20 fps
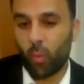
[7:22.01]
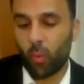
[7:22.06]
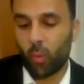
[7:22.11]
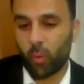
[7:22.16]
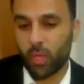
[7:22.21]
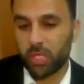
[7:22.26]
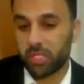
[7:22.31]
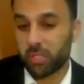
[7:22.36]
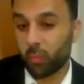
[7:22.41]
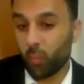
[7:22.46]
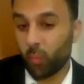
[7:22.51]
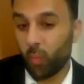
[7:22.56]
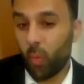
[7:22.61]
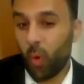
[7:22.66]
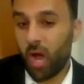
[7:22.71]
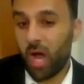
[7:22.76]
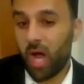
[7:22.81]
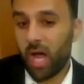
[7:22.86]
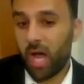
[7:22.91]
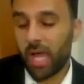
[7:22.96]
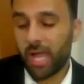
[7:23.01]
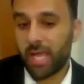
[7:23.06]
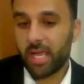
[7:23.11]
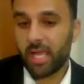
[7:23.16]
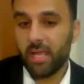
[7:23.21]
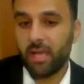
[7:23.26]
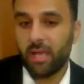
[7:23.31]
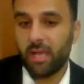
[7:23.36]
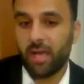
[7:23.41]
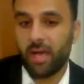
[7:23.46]
question
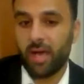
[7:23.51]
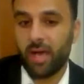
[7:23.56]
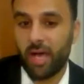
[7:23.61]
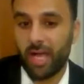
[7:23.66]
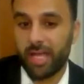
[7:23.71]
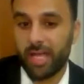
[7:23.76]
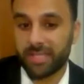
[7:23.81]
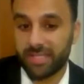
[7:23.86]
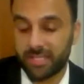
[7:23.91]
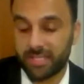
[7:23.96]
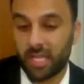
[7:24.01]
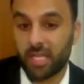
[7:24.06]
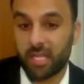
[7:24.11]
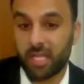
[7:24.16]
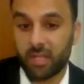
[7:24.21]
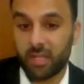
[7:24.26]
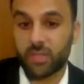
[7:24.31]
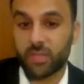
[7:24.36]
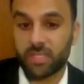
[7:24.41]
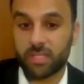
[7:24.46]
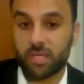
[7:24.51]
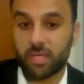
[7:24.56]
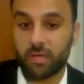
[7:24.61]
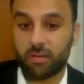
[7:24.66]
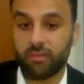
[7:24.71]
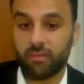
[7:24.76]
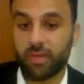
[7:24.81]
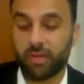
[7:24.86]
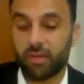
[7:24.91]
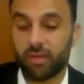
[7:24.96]
why I decided to
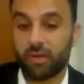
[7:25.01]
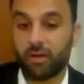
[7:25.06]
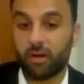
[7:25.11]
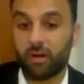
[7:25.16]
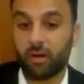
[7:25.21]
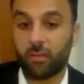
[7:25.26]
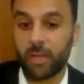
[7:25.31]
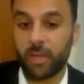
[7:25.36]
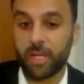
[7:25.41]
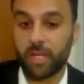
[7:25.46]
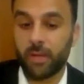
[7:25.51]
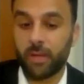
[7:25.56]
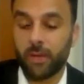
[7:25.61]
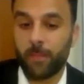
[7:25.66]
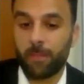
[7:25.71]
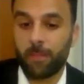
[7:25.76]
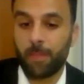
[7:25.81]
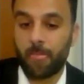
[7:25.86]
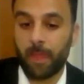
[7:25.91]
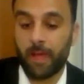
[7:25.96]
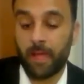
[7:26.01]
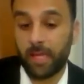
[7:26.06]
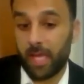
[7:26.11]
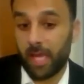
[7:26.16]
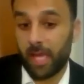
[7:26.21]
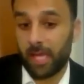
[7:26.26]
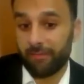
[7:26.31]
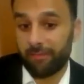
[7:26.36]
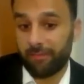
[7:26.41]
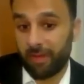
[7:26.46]
serve in the army, and
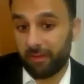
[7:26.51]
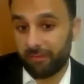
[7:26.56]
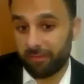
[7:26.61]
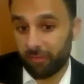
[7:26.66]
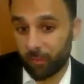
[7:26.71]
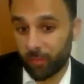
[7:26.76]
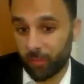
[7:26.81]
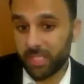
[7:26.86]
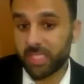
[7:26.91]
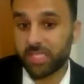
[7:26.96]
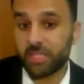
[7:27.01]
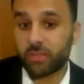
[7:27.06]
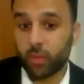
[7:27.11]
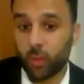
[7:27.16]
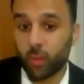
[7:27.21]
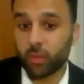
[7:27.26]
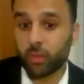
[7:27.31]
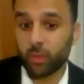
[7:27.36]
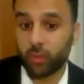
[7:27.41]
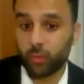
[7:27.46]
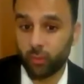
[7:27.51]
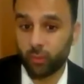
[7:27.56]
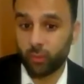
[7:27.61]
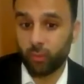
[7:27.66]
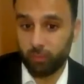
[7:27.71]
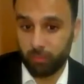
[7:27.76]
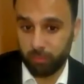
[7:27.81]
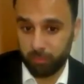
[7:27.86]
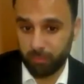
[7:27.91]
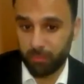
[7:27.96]
I've, I've already told you
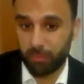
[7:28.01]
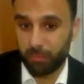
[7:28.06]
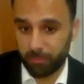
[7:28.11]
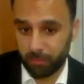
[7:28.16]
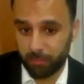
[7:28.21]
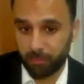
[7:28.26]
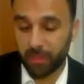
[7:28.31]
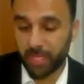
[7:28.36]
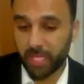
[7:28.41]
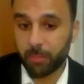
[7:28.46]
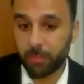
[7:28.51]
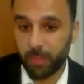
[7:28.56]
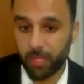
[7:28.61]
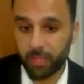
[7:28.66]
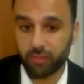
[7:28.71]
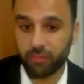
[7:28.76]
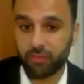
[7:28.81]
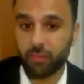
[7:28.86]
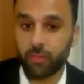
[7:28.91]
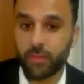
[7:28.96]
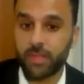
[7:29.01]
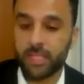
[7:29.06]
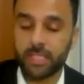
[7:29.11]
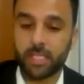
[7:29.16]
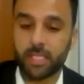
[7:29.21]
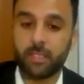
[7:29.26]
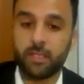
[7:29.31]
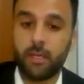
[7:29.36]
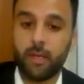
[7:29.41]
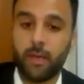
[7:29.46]
big part of the
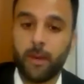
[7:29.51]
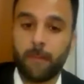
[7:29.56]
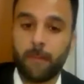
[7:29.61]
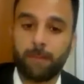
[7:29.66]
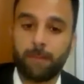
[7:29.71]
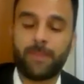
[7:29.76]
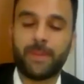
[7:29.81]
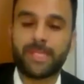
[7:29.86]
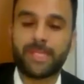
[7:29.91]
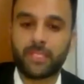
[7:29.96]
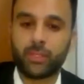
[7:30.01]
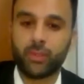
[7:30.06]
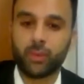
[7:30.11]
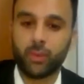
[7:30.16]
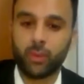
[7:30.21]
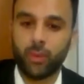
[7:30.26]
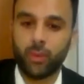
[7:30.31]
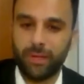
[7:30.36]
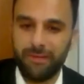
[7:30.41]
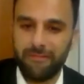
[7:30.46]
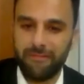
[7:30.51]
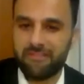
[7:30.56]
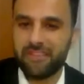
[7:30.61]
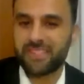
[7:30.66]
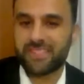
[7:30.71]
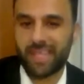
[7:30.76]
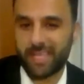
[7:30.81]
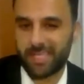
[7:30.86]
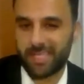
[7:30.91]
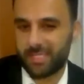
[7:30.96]
reason. But to
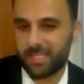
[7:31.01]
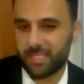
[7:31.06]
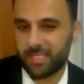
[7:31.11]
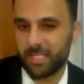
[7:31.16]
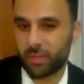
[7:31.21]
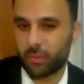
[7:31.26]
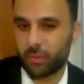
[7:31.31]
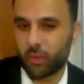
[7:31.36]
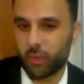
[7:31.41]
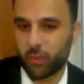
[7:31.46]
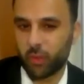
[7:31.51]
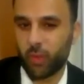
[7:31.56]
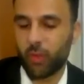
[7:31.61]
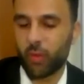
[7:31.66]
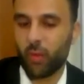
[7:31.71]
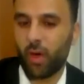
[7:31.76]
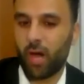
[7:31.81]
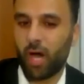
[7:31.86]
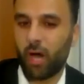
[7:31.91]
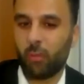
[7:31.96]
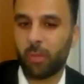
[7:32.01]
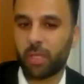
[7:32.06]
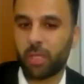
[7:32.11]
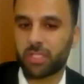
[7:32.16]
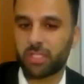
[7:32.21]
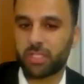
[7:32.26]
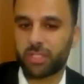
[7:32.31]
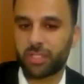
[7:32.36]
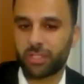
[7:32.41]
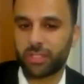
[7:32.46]
emphasize this and to show you how
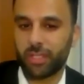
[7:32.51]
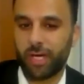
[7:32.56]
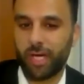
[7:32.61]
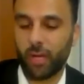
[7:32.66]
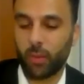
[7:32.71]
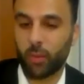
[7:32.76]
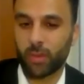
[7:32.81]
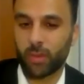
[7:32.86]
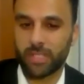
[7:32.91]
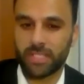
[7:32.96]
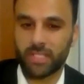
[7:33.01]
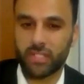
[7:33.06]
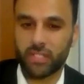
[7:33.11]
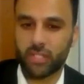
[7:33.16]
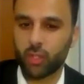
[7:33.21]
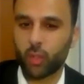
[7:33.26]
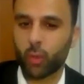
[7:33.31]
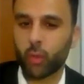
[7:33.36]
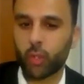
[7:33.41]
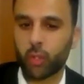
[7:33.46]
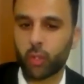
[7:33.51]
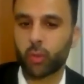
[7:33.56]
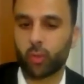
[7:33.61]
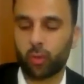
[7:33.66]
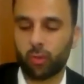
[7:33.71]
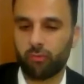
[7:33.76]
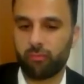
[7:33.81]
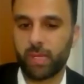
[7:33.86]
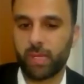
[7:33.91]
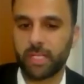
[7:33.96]
much I was so
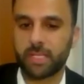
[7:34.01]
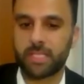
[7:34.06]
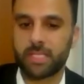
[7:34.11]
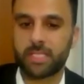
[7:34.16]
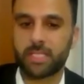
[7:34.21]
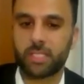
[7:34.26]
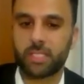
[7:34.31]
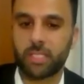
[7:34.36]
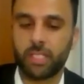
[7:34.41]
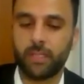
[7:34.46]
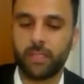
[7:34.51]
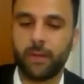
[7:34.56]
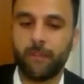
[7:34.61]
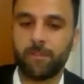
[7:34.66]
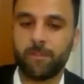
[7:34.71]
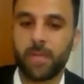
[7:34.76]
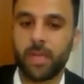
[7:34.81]
sure of my decision,